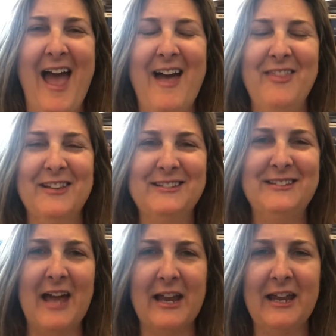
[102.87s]
And the
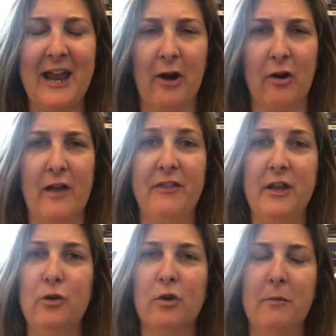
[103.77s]
second area
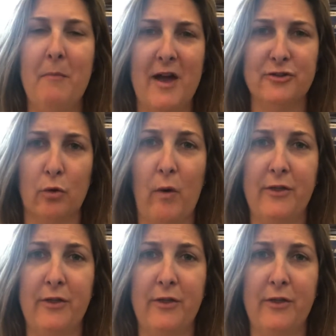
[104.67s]
that you can measure